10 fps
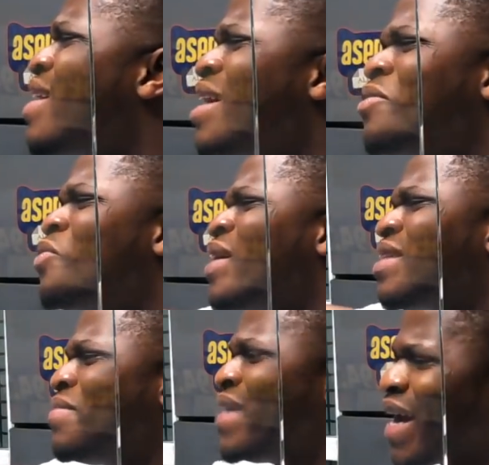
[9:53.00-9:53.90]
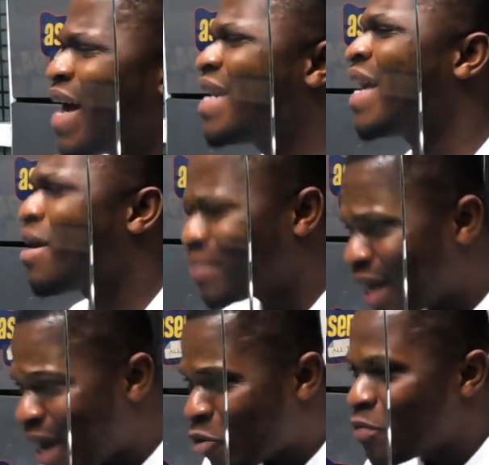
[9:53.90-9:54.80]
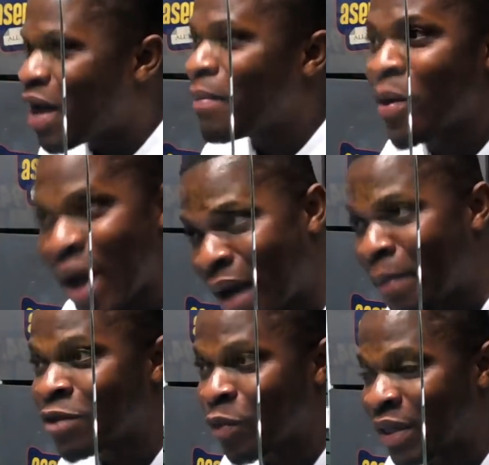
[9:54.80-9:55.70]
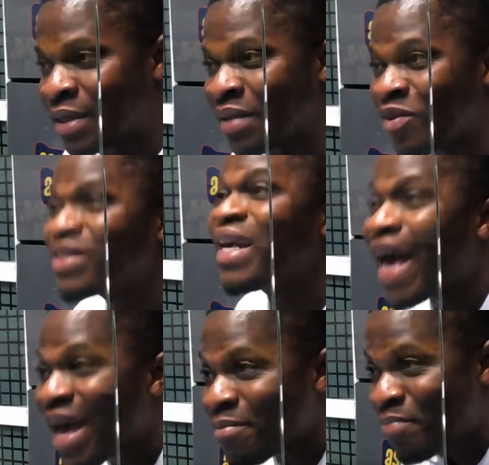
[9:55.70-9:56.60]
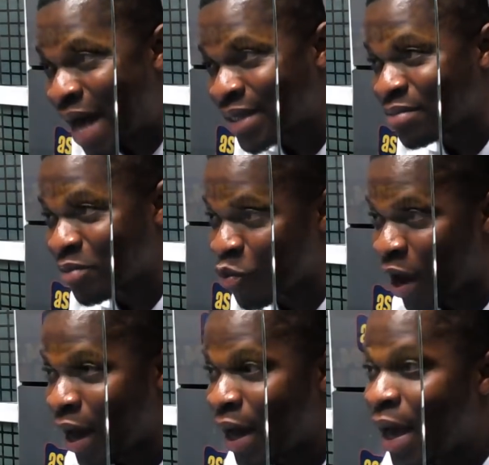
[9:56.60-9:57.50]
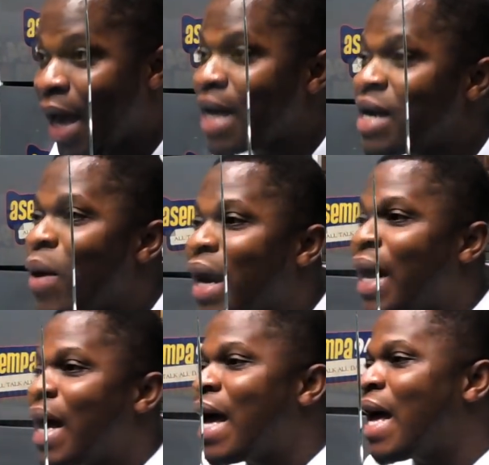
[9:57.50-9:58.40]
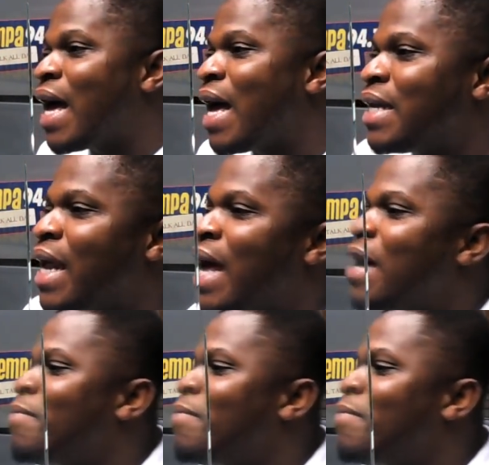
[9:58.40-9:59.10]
for the one some near can have Nana Kumia by Waka passport asem. Or say Airbus, me boy. And a Wakana,